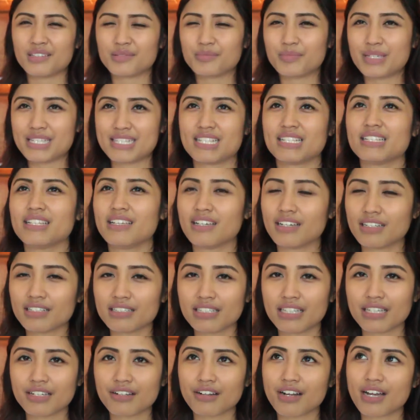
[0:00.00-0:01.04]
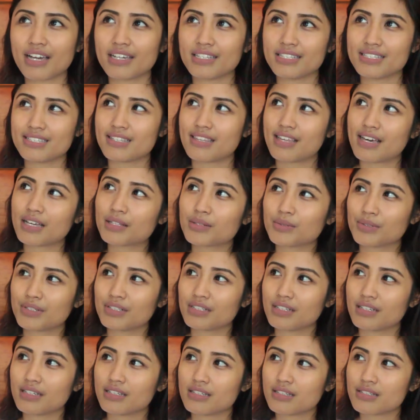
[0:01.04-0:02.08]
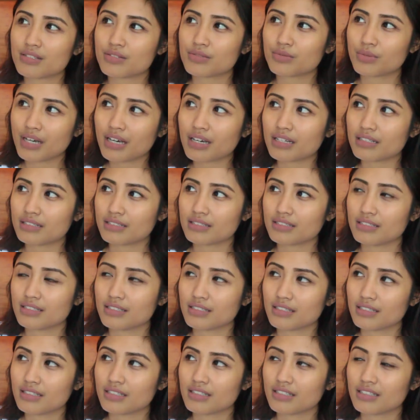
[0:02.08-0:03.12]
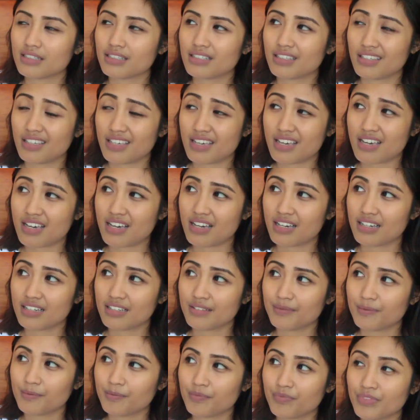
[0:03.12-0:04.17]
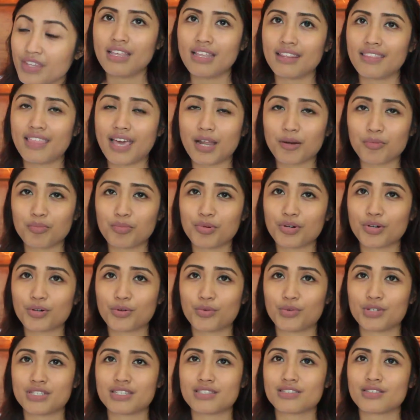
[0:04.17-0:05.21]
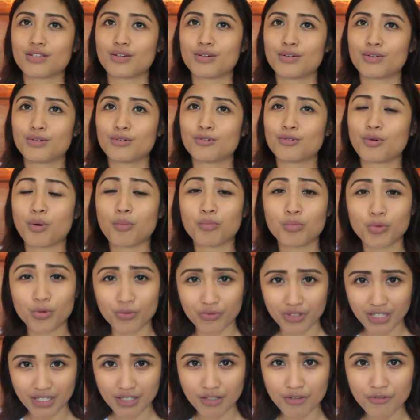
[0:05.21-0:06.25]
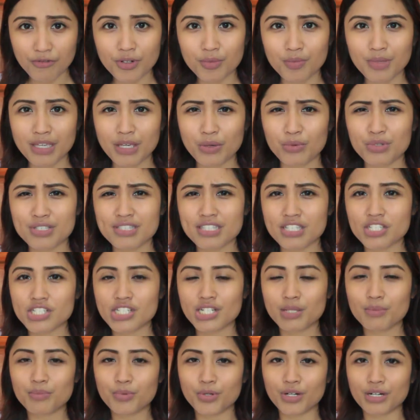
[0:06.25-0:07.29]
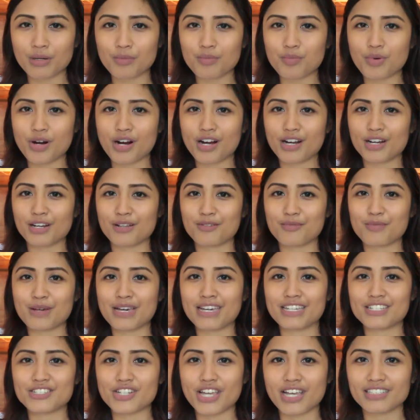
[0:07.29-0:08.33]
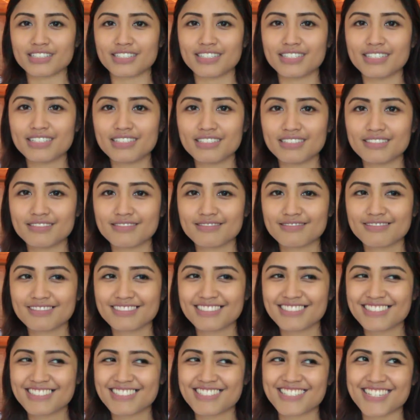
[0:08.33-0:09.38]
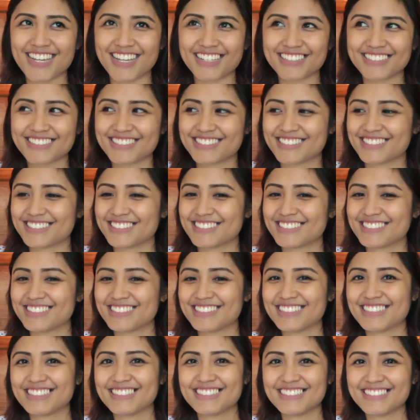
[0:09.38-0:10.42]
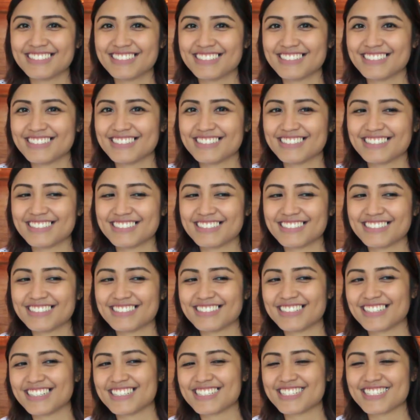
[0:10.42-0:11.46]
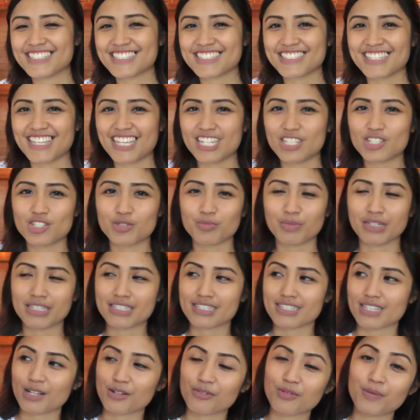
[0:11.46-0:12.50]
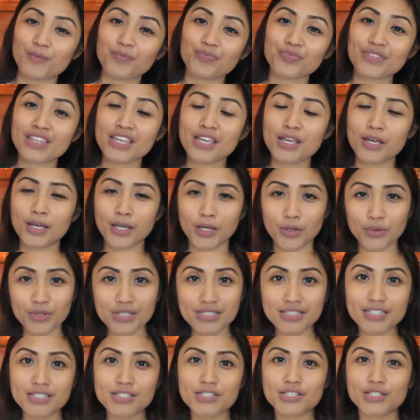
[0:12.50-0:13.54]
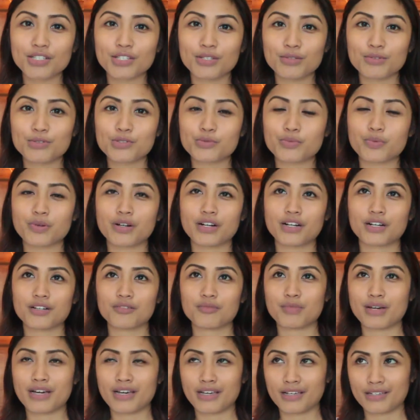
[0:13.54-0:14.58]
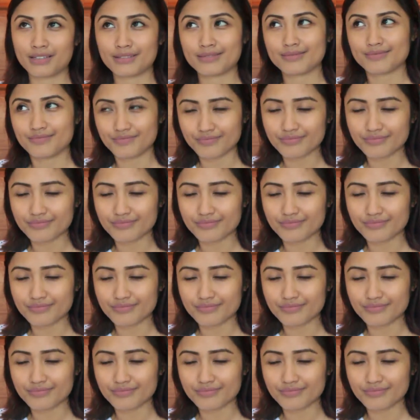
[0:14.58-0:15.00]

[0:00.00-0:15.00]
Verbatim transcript: Basically, Ugly cried to that one as well. Yeah, that book was so moving for me. It was such an important part of my childhood. Oh, I just aged myself. It was such a huge part of my